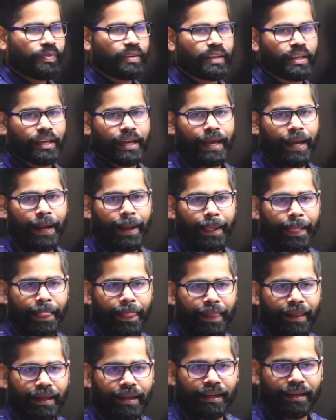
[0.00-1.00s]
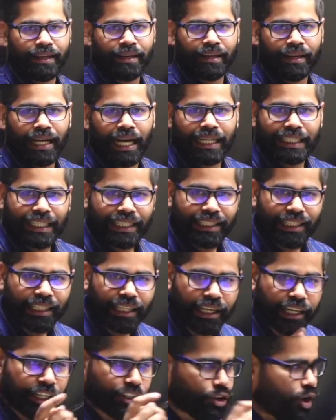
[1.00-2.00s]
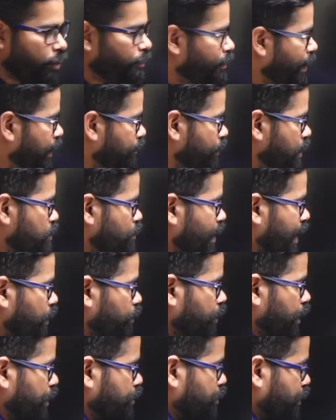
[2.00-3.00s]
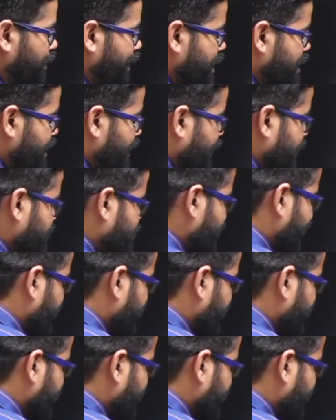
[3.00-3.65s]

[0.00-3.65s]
Okay. The third topic which we are going to discuss is